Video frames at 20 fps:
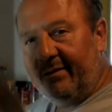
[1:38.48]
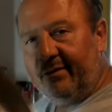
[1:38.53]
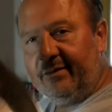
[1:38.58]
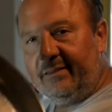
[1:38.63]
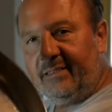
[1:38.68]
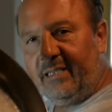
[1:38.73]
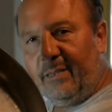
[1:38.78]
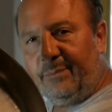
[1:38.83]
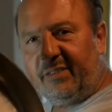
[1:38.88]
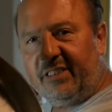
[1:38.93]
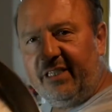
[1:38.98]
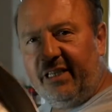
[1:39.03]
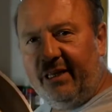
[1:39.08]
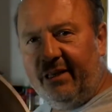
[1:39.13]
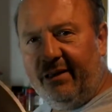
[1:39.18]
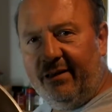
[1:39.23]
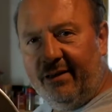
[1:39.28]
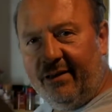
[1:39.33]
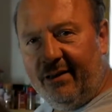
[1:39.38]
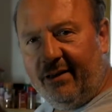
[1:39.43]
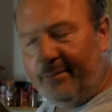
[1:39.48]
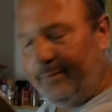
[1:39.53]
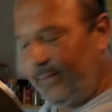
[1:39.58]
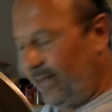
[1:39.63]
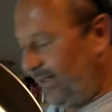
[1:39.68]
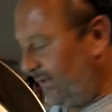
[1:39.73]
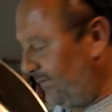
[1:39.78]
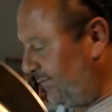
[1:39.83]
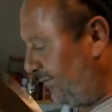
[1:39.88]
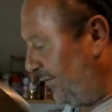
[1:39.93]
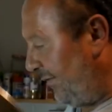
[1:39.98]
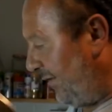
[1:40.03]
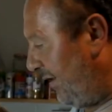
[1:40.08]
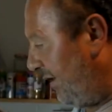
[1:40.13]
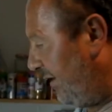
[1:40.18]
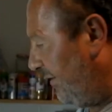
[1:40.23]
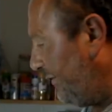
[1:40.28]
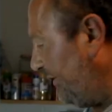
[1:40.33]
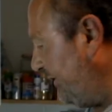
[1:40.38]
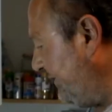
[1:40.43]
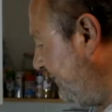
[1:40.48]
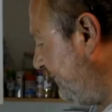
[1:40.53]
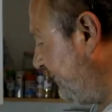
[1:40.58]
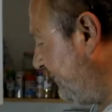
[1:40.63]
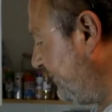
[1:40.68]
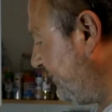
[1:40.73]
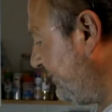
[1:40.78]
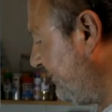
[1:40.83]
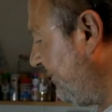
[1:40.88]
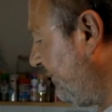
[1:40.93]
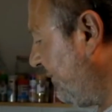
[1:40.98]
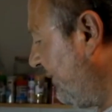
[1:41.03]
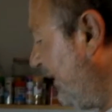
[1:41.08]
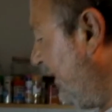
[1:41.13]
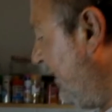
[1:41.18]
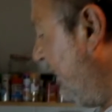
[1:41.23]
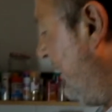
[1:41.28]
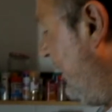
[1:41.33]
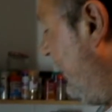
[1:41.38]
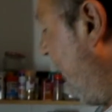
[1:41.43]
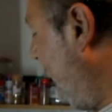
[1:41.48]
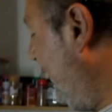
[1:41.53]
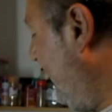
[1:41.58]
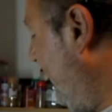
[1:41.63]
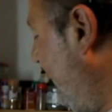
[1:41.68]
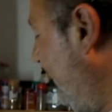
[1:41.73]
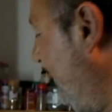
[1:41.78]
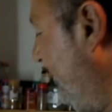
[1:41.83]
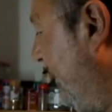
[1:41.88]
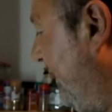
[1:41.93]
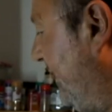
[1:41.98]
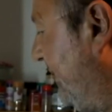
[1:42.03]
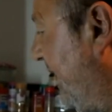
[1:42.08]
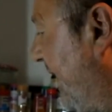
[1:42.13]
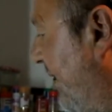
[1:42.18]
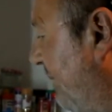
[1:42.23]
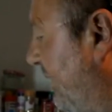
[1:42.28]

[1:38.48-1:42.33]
tapsi, C pan for the oven. In the meantime,